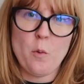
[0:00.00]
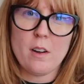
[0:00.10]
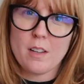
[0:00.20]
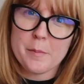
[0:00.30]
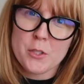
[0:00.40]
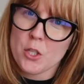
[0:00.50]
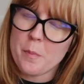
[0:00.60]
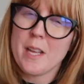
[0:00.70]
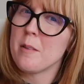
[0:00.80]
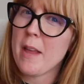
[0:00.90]
welcome to
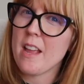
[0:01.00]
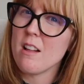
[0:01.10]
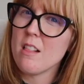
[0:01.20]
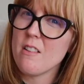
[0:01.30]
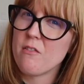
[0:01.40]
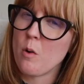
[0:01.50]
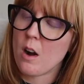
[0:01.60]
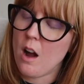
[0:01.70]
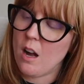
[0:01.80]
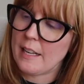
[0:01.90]
Pin Mail
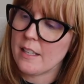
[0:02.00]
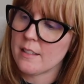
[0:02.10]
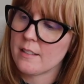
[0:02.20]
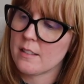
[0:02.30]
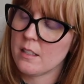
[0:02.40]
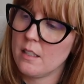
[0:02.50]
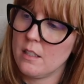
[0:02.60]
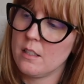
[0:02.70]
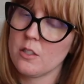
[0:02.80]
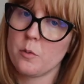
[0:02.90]
for August
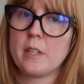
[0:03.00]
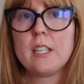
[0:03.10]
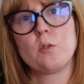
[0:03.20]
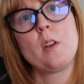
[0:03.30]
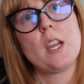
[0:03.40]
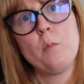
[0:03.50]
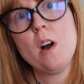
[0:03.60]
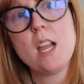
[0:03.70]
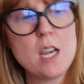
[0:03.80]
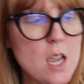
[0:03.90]
twenty
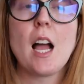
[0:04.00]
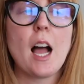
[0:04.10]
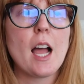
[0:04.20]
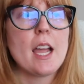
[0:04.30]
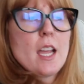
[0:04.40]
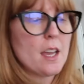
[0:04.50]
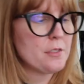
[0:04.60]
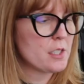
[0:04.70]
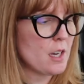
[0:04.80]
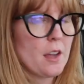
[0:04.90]
twenty-one. I
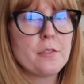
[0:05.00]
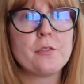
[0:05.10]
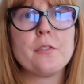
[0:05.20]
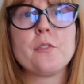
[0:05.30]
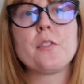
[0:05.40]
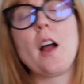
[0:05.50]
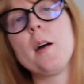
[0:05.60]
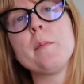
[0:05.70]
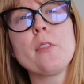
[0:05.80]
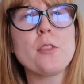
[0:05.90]
have stuff
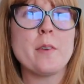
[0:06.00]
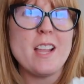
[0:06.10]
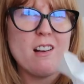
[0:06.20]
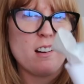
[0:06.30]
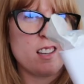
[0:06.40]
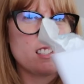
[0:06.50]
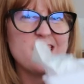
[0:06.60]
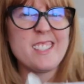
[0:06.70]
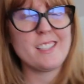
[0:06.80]
from three artists